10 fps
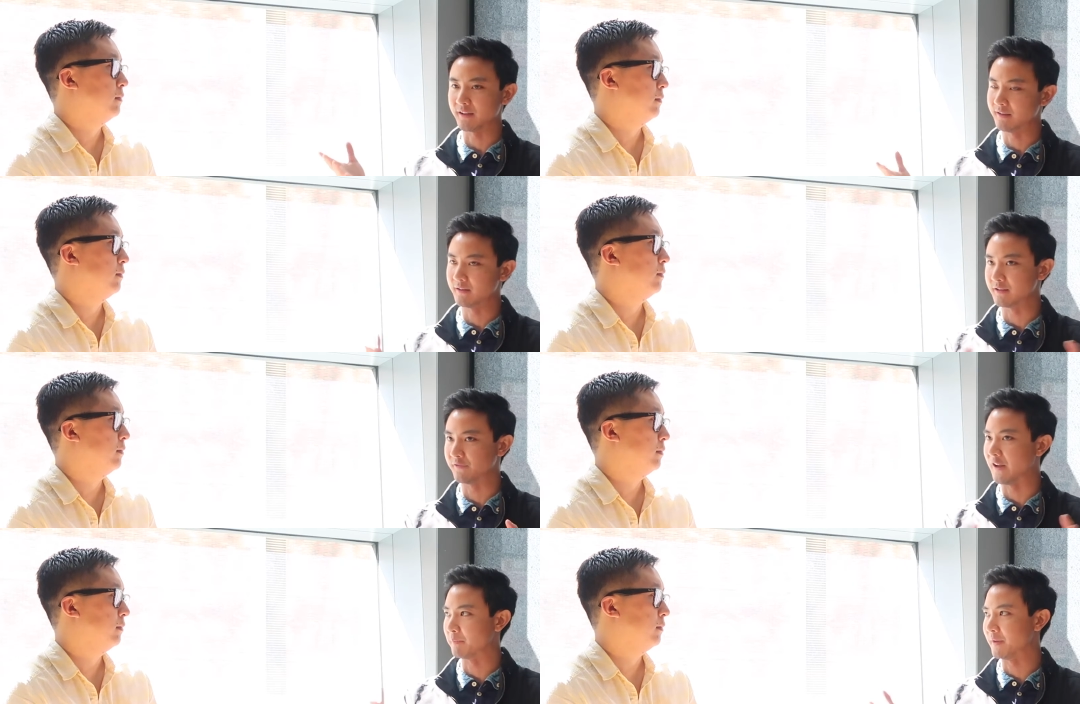Speaker 1: a
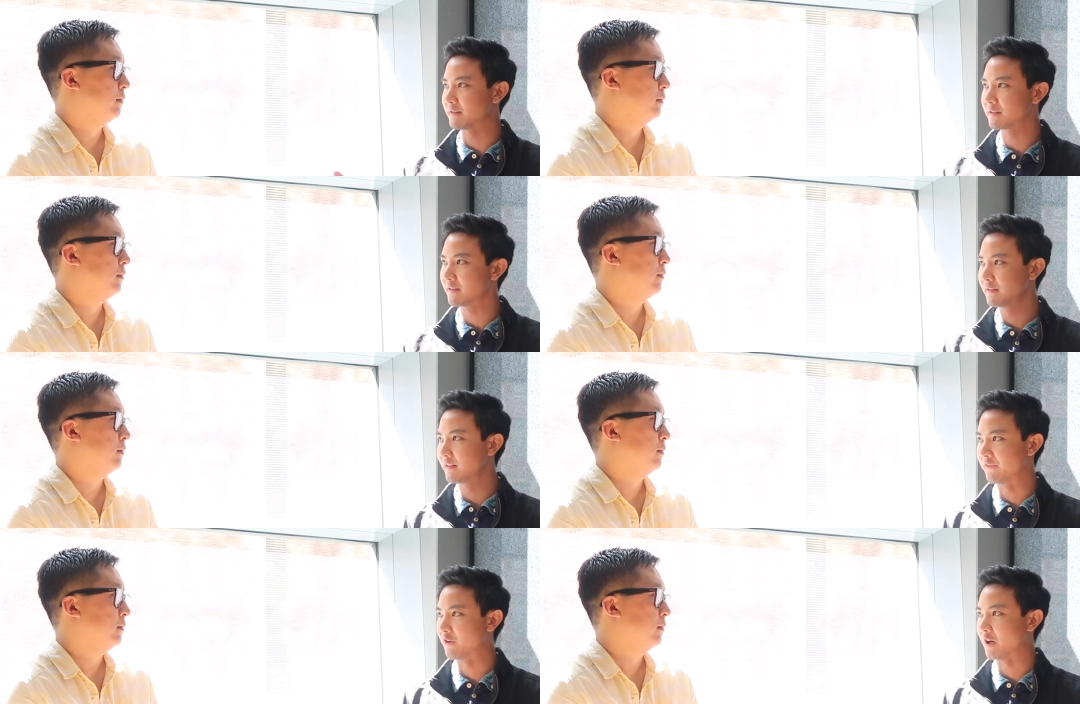development
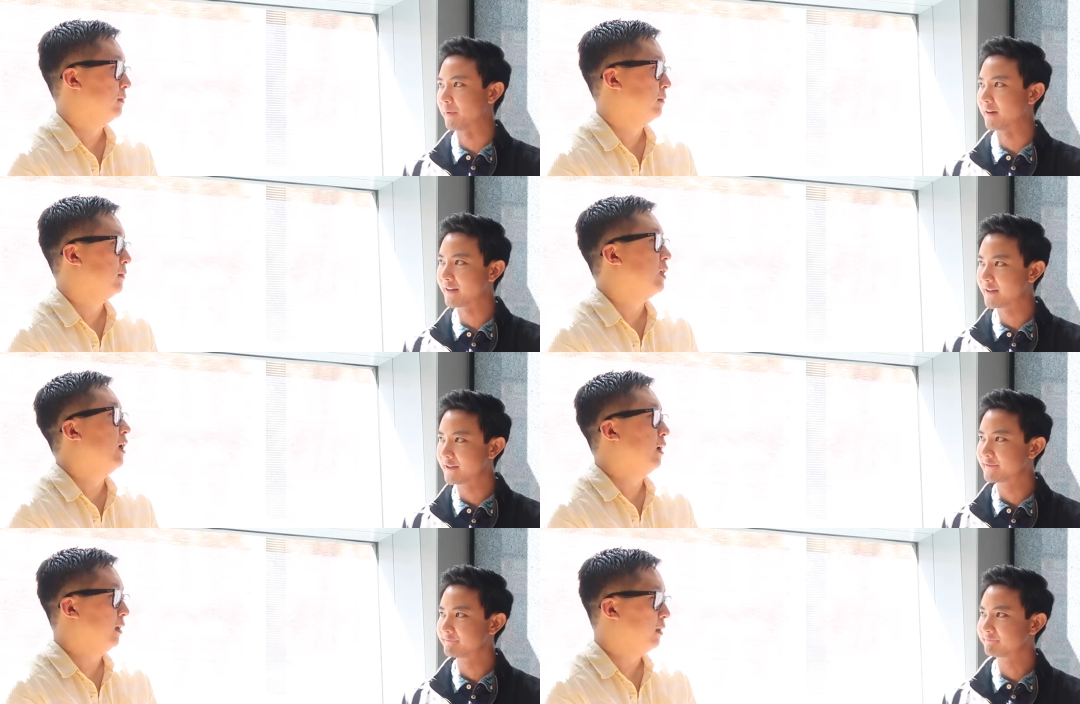environment.
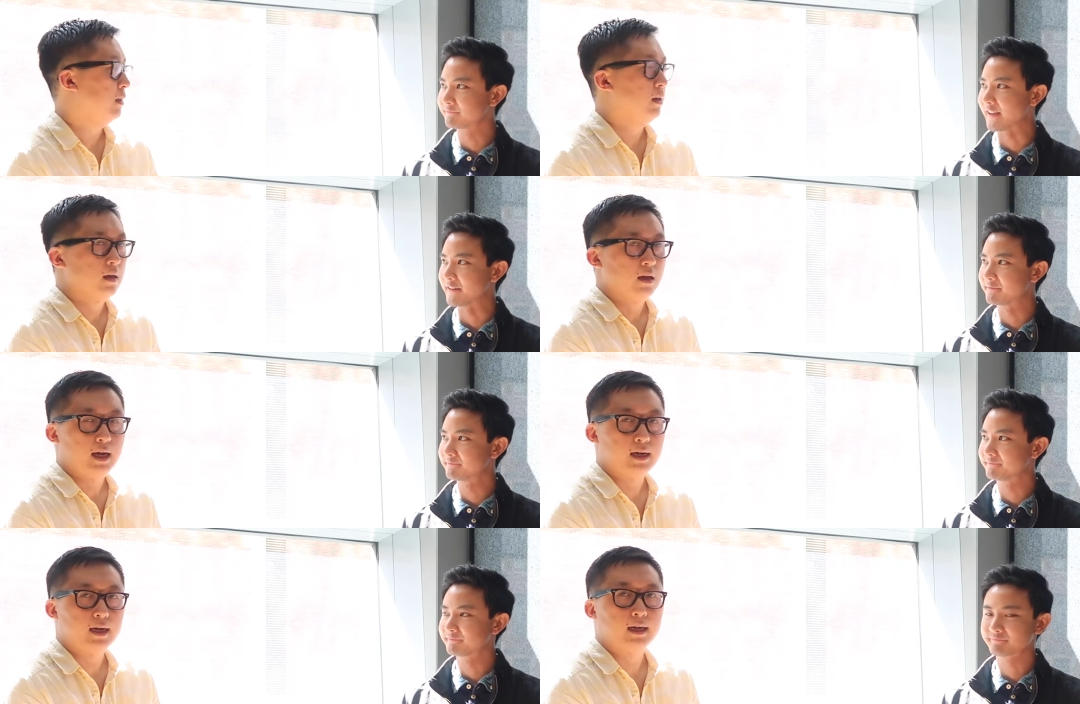
Speaker 2: Uh-huh. Yeah.
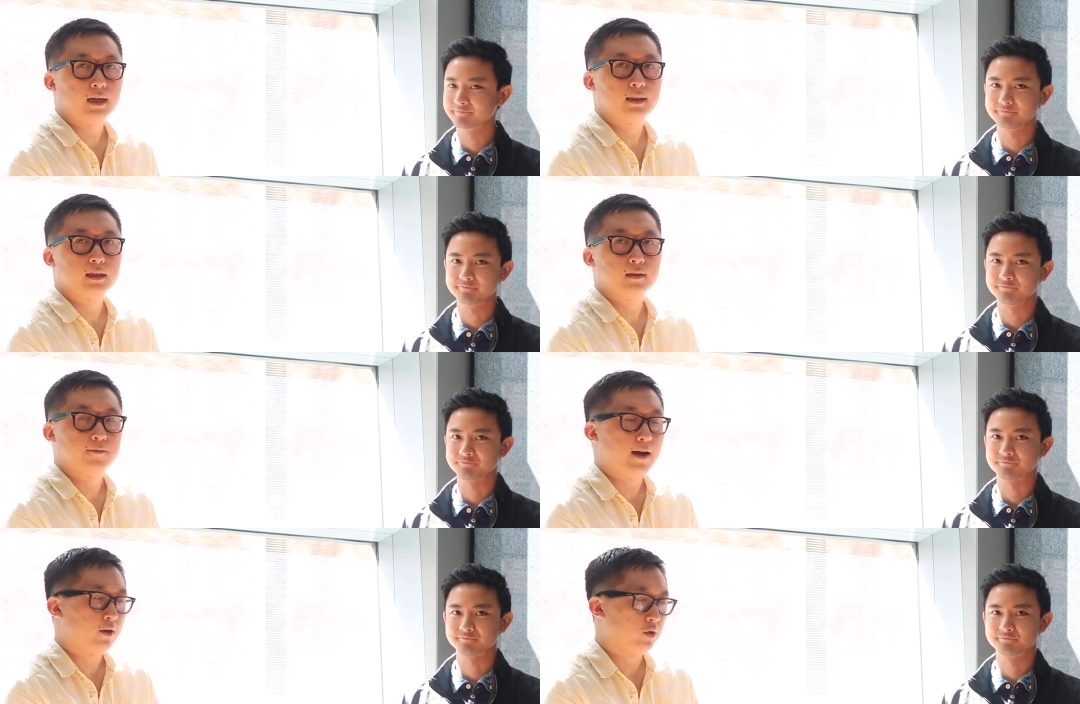And I, I, think the
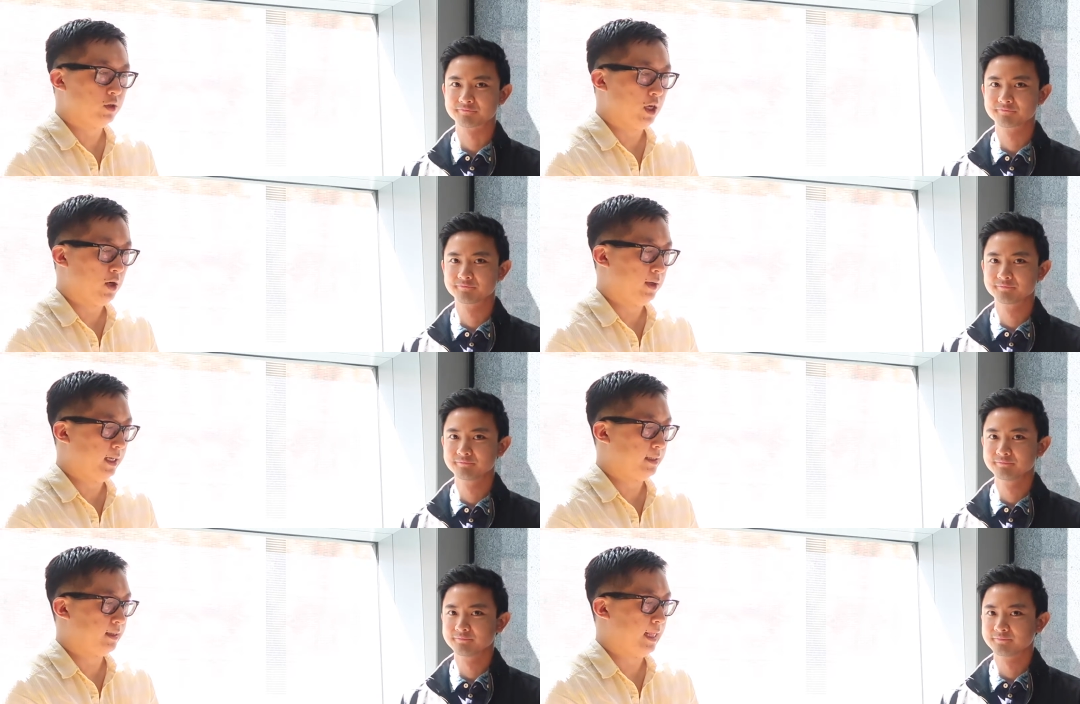final note
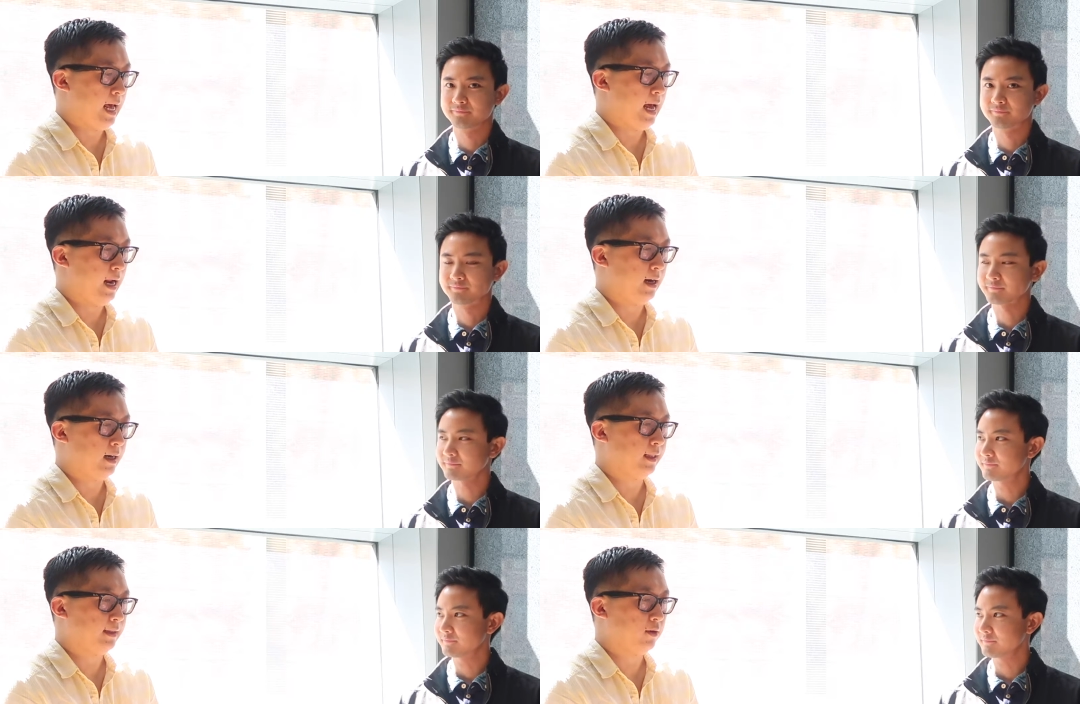is that I
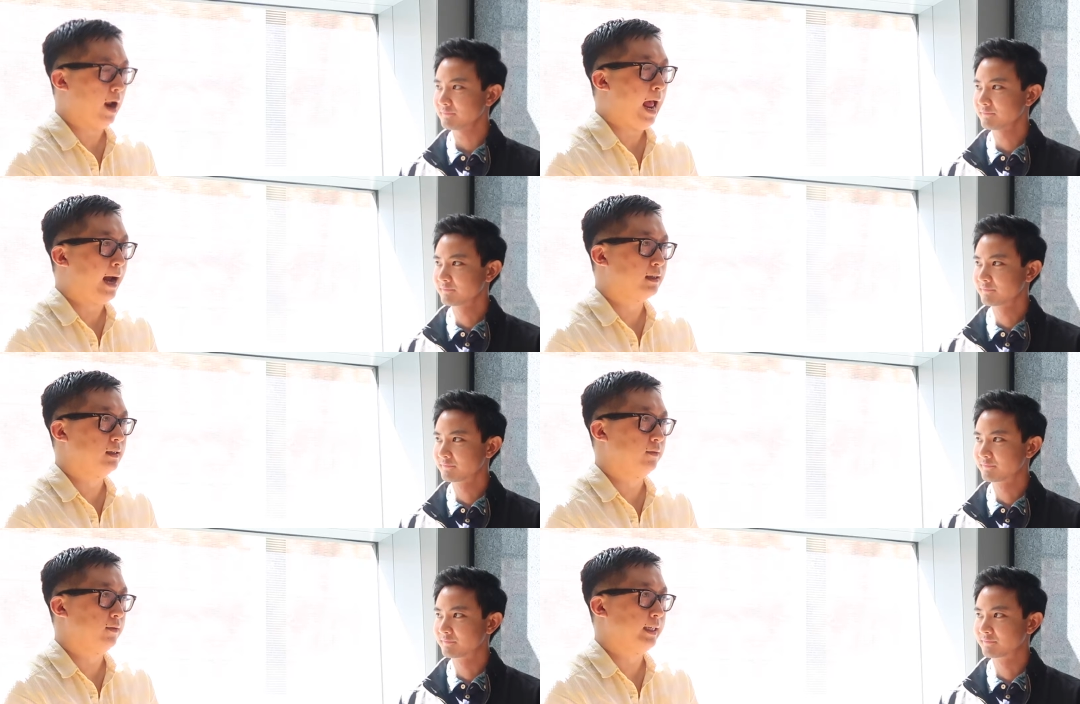think they're
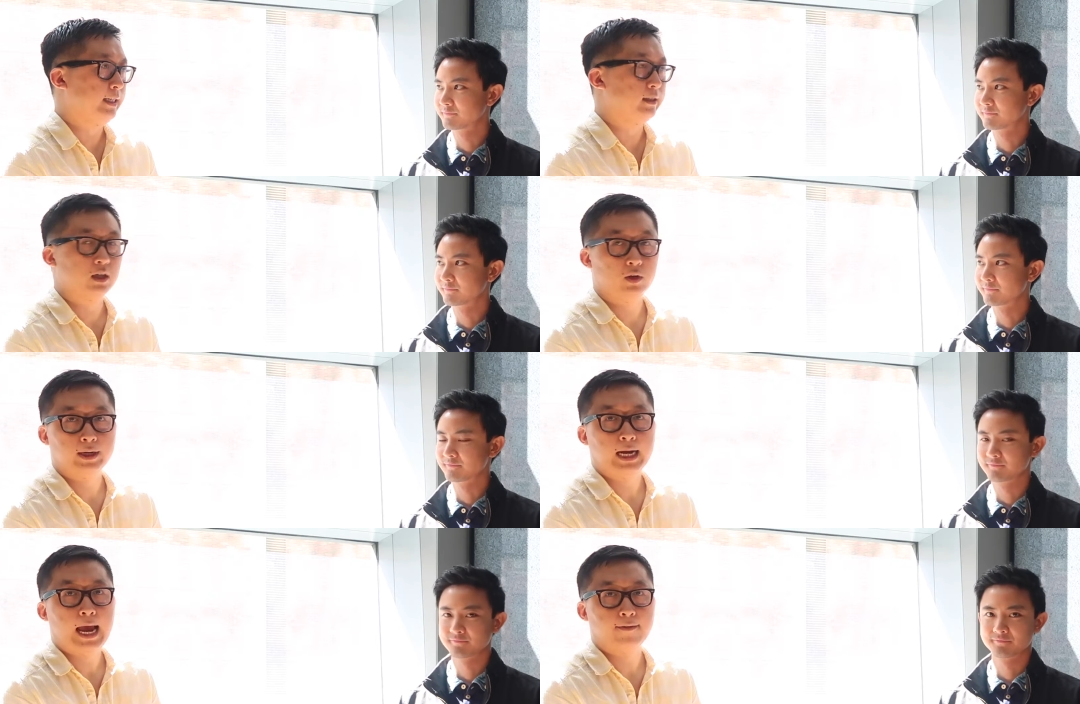actively
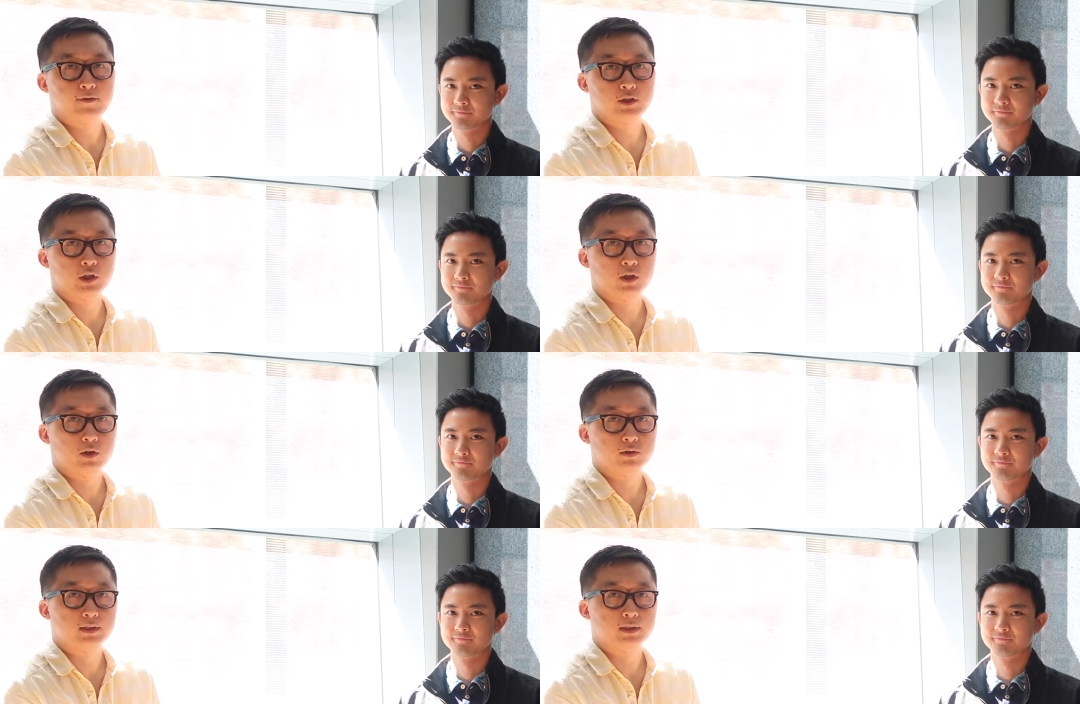going after